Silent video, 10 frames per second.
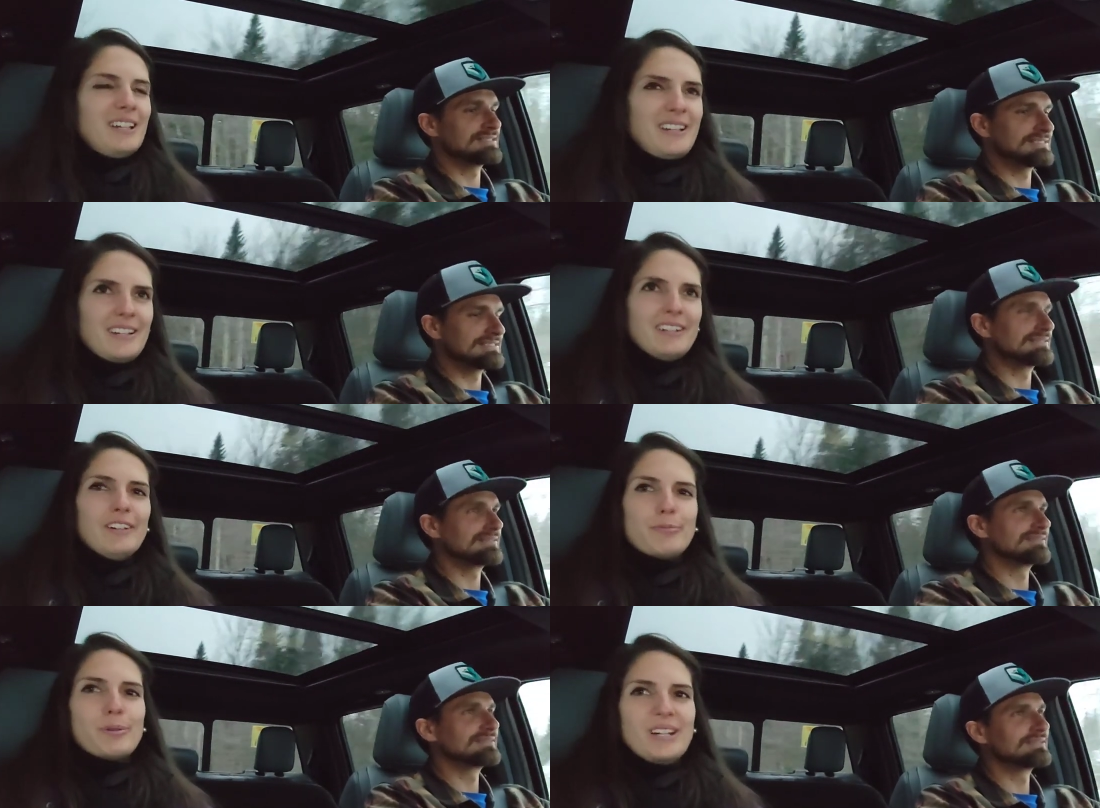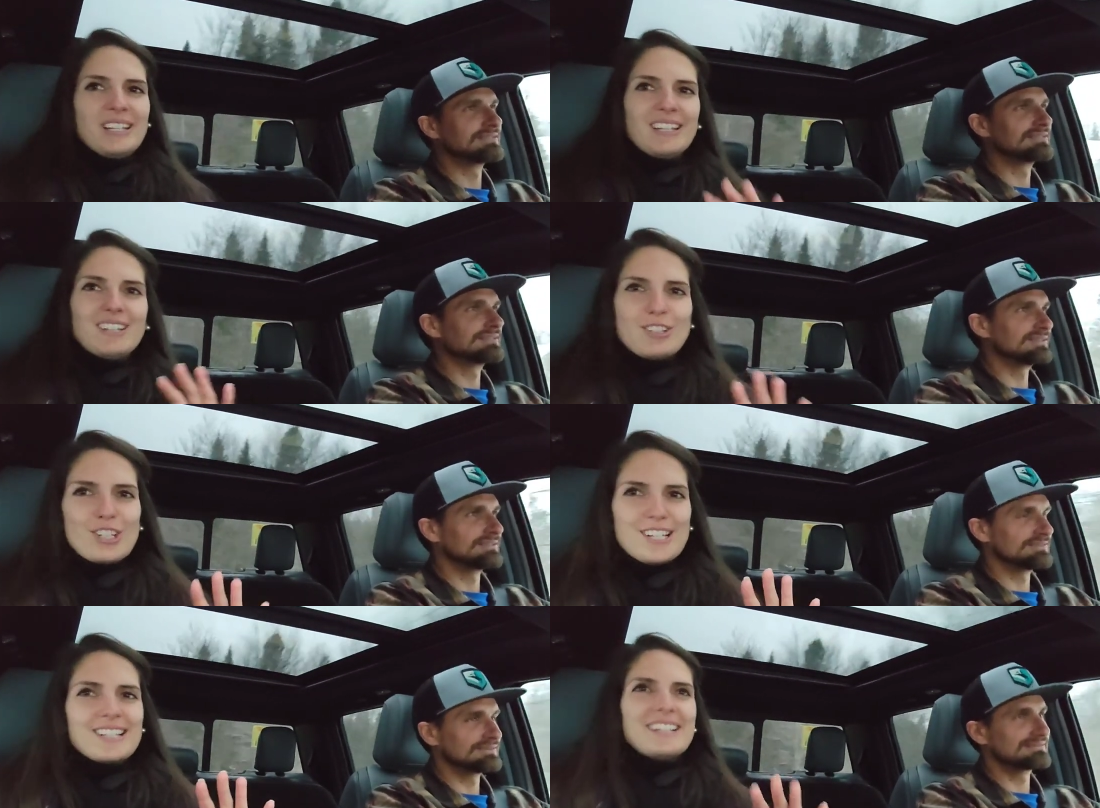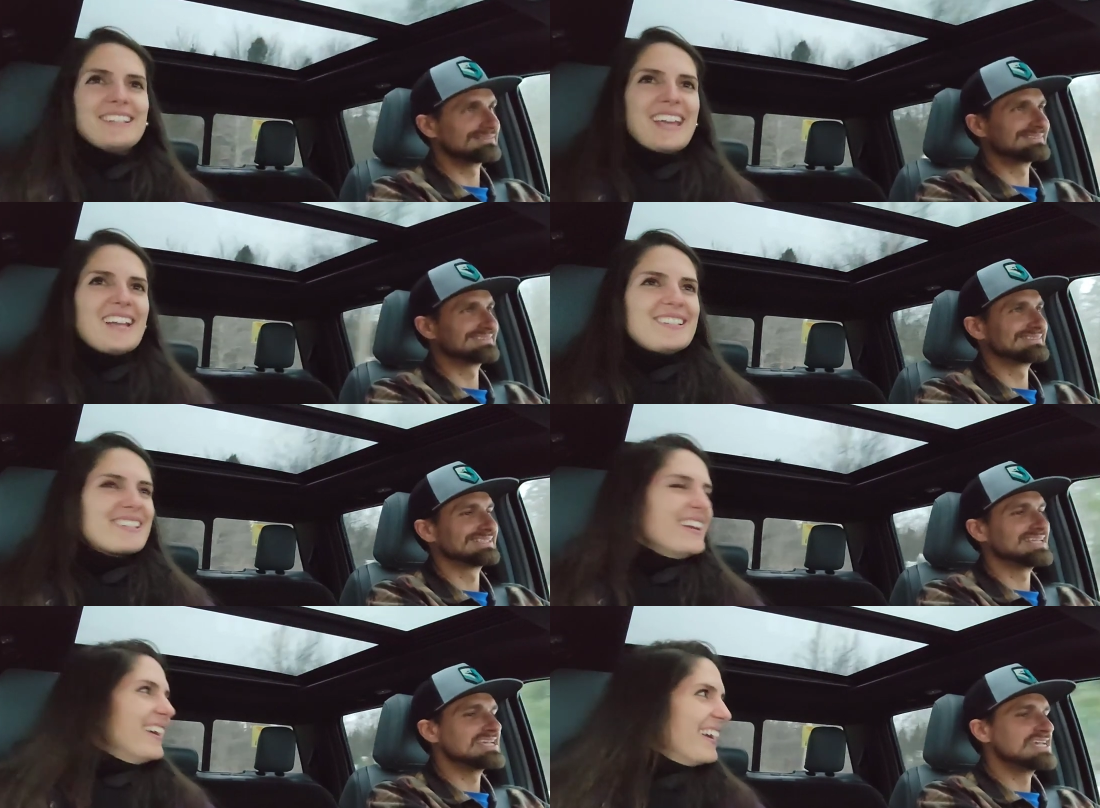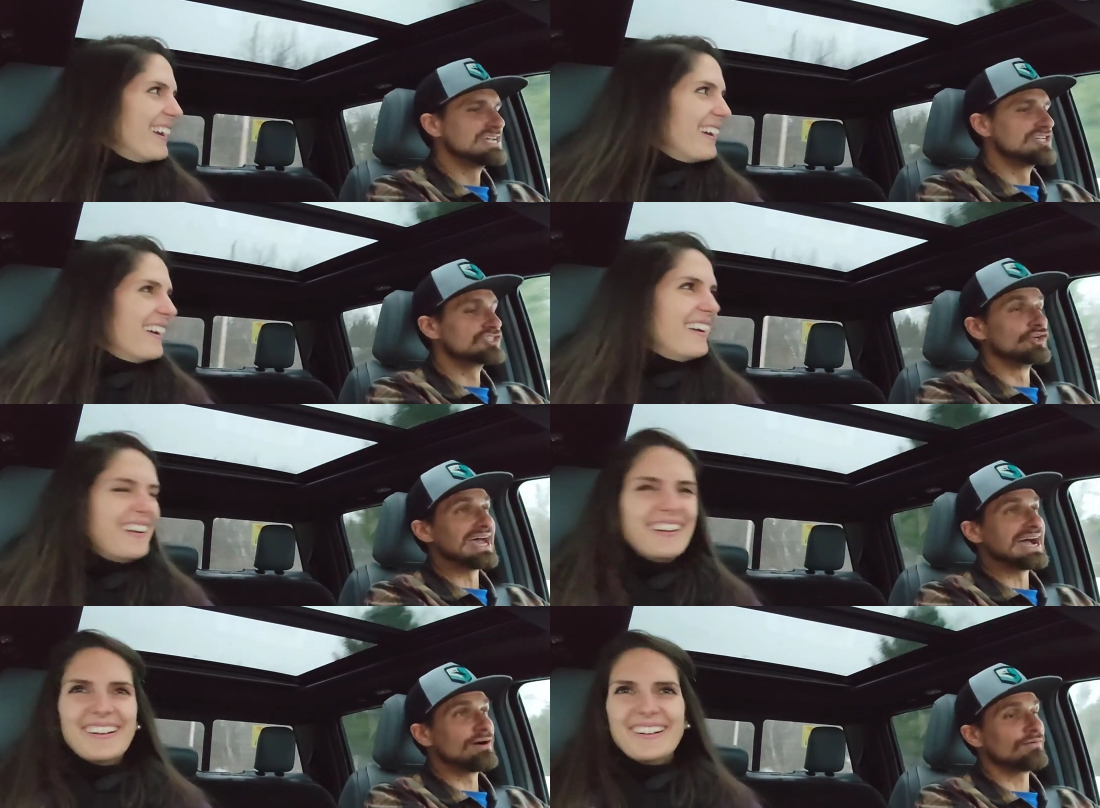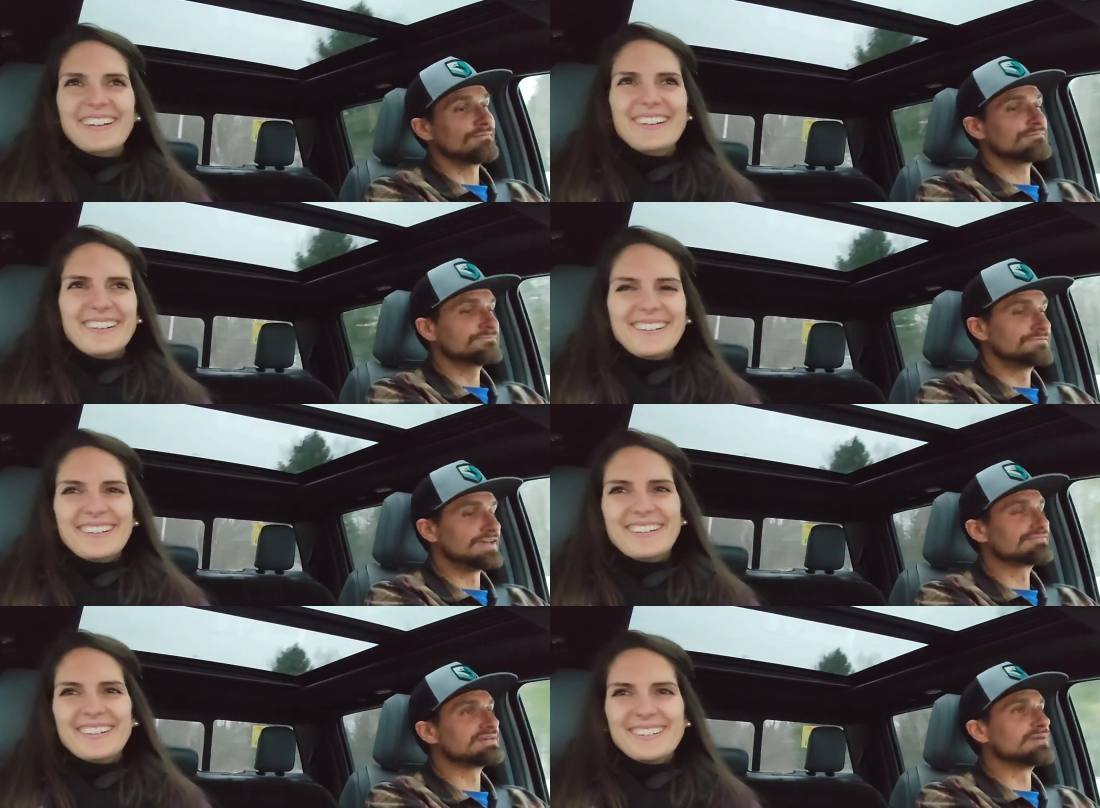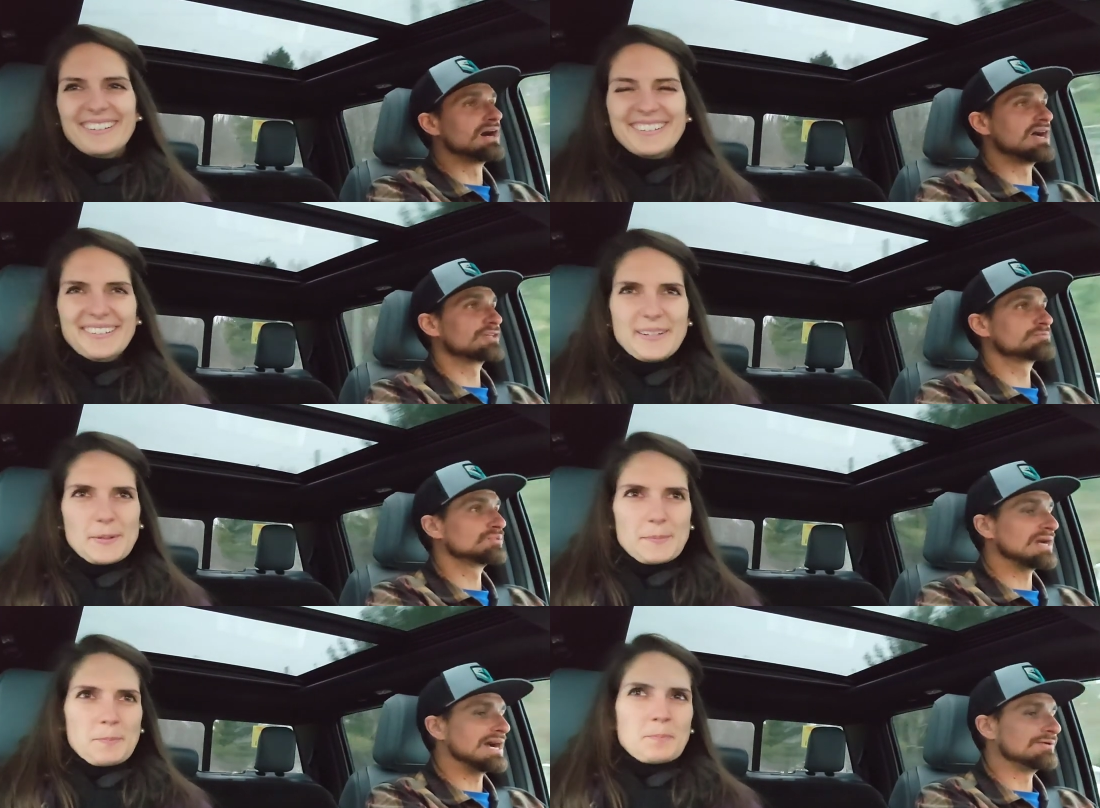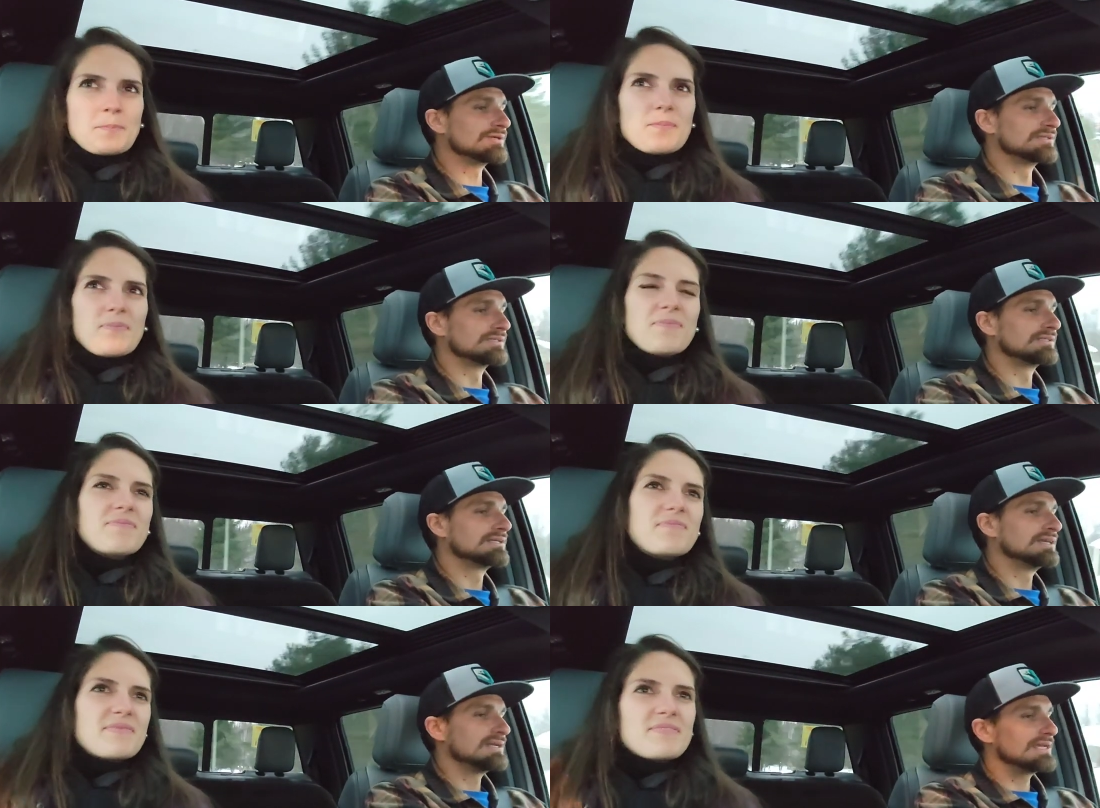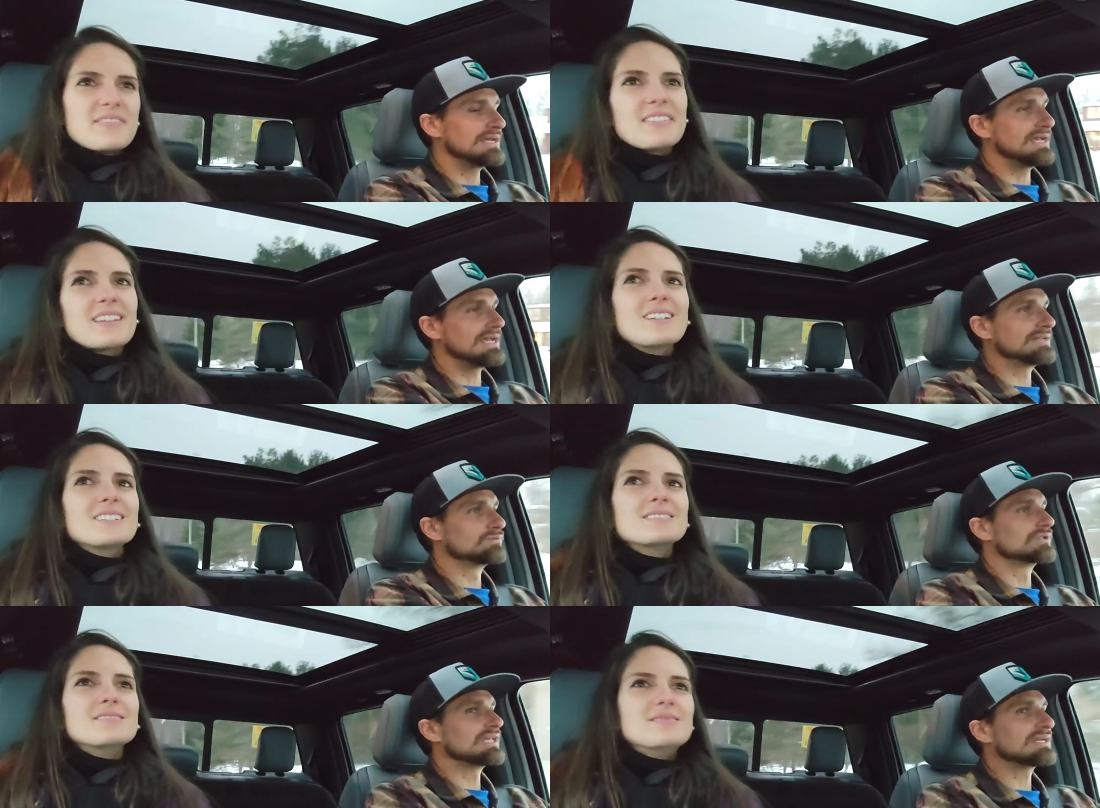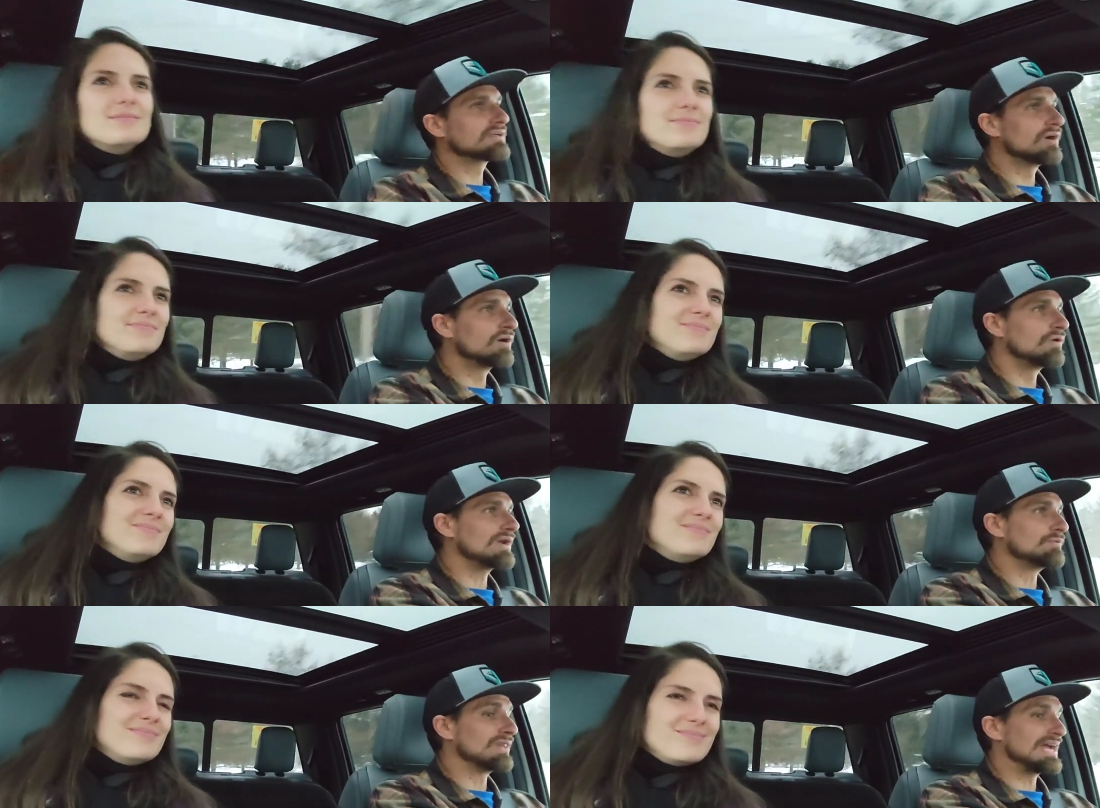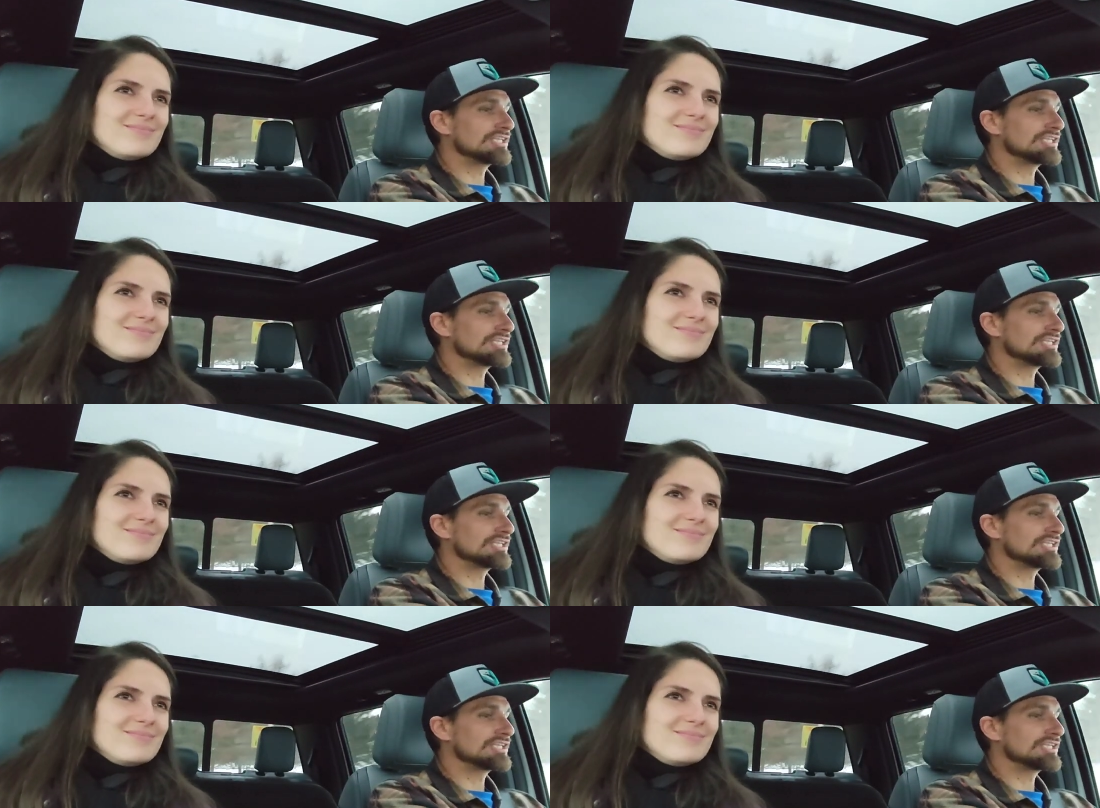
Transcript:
Speaker 1: uh, of brake, just in case. So now, fifty miles per hour, and we'll let go, and we'll